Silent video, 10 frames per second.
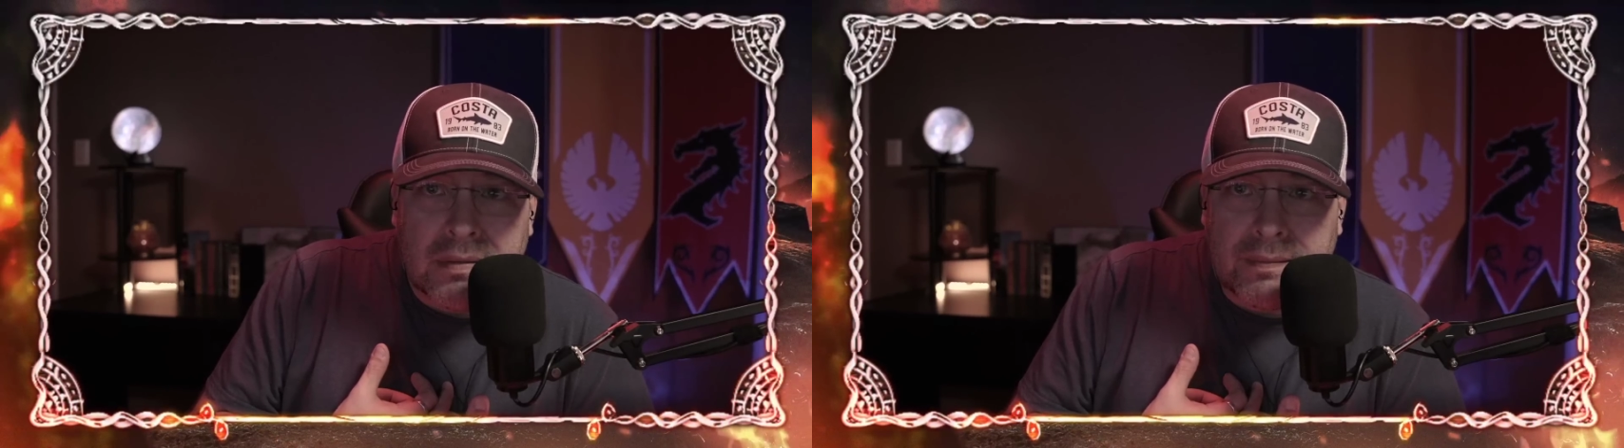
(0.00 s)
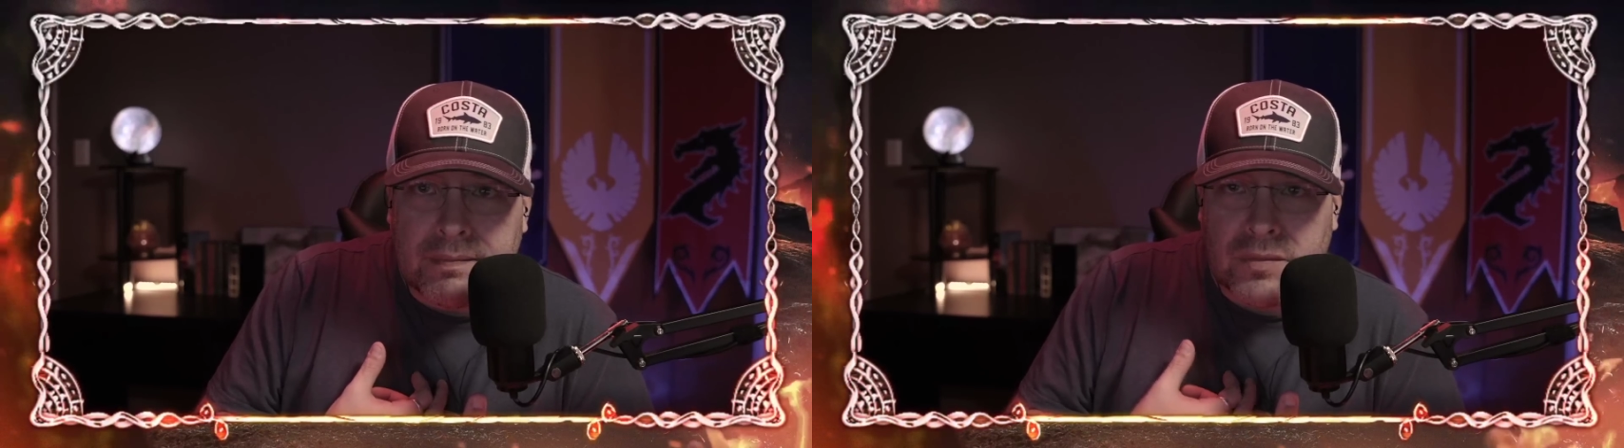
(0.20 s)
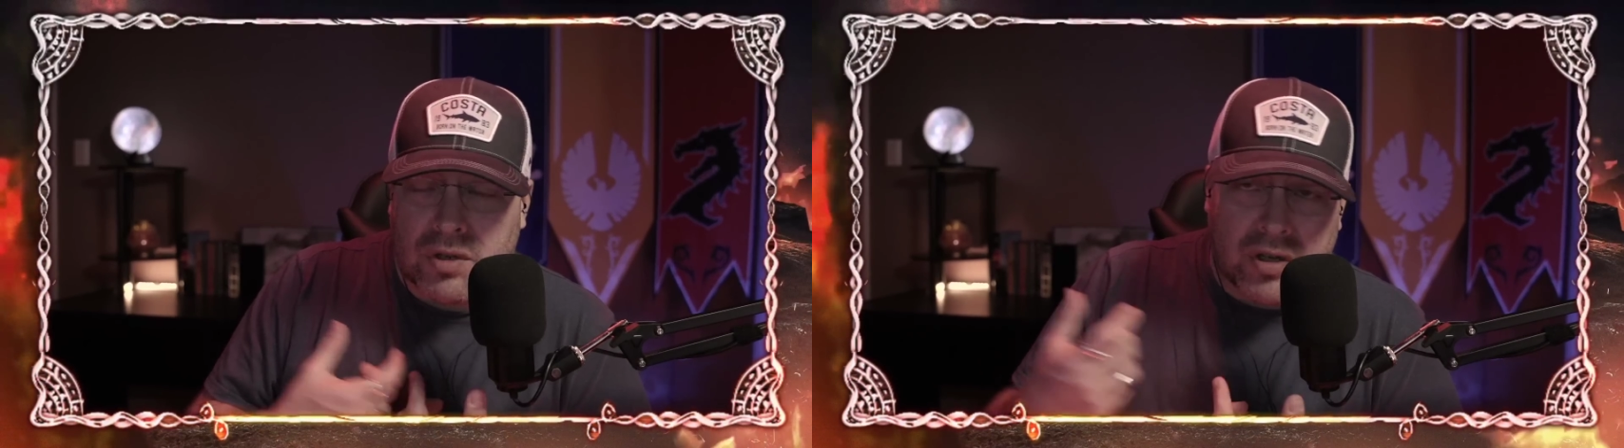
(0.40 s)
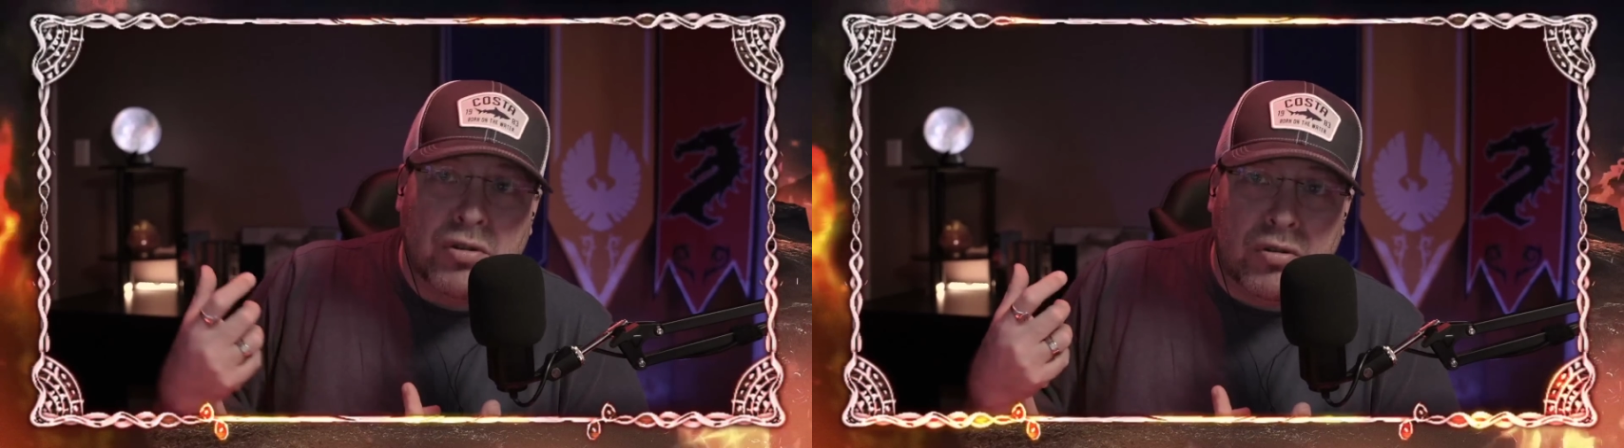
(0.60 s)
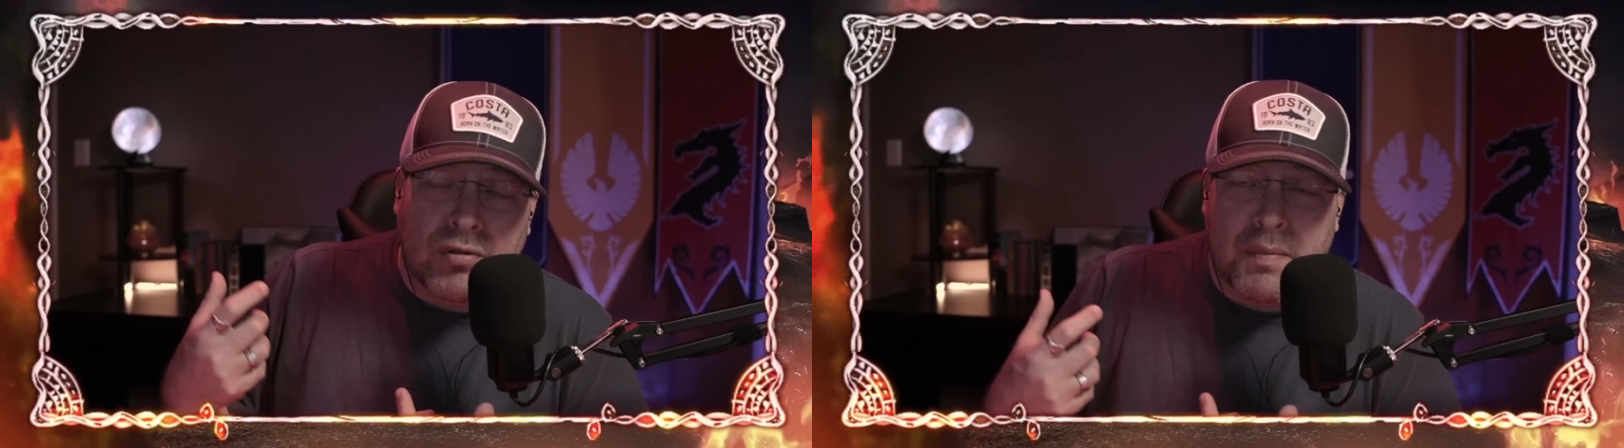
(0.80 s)
So you
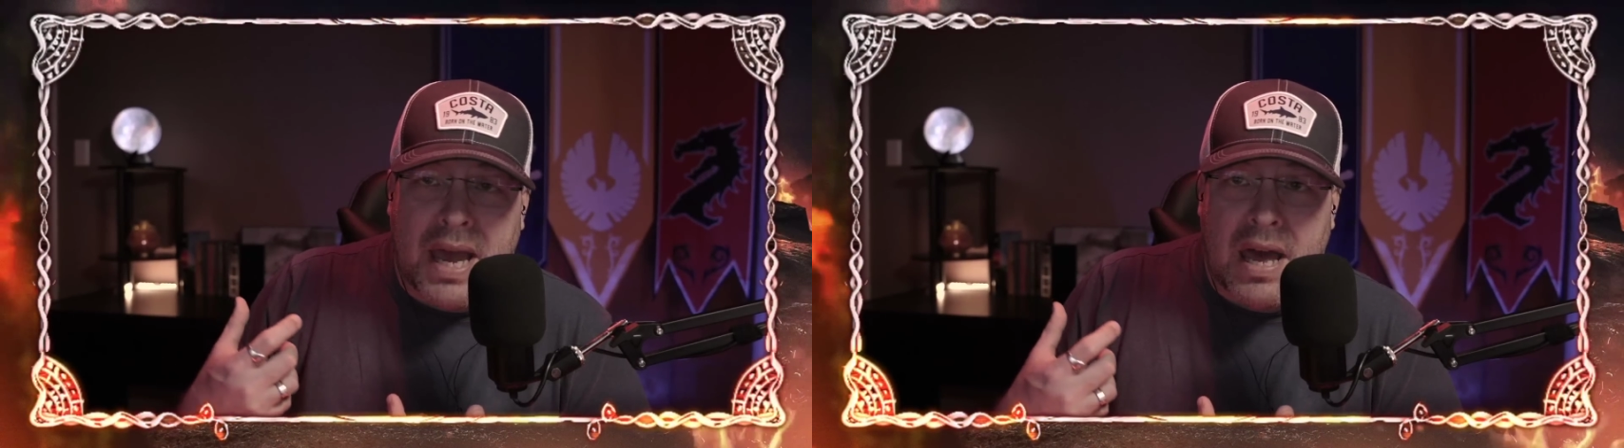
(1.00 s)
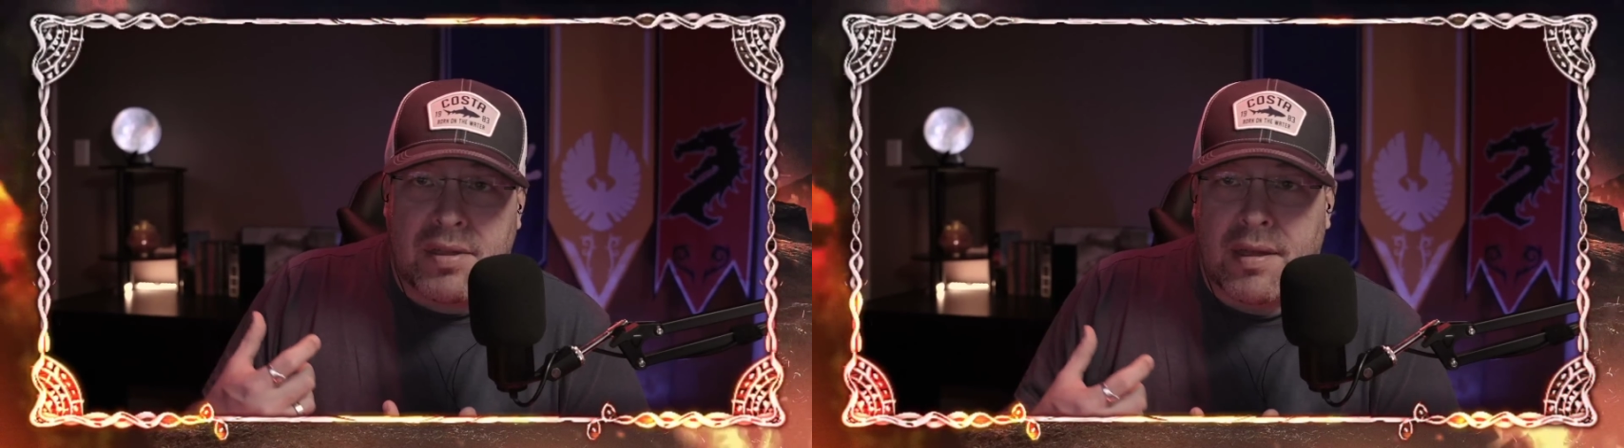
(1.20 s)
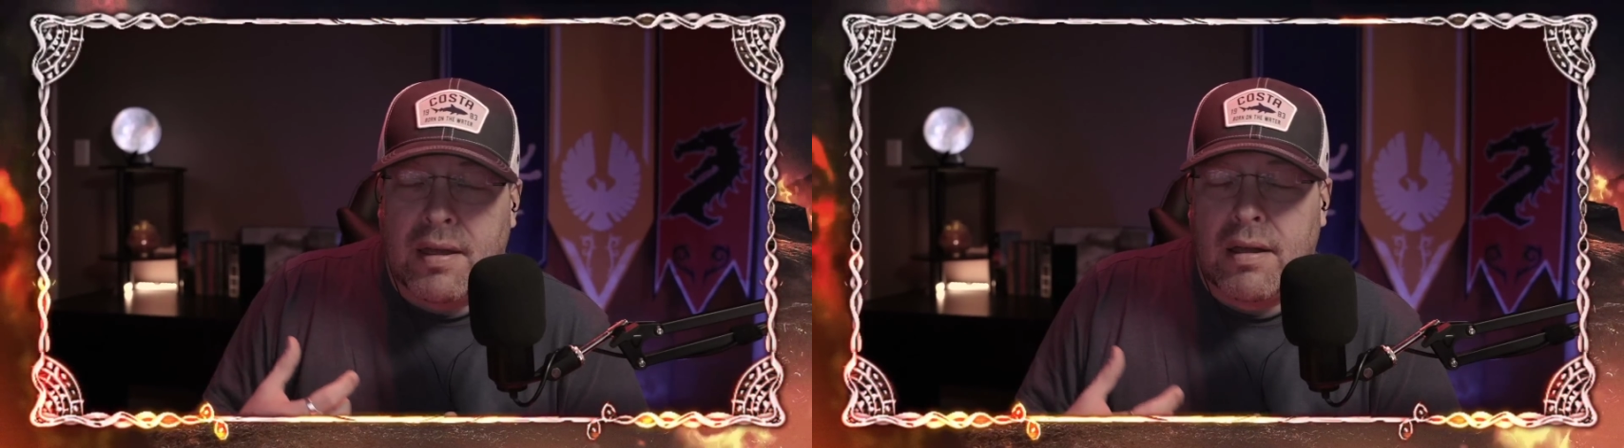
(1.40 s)
do the math,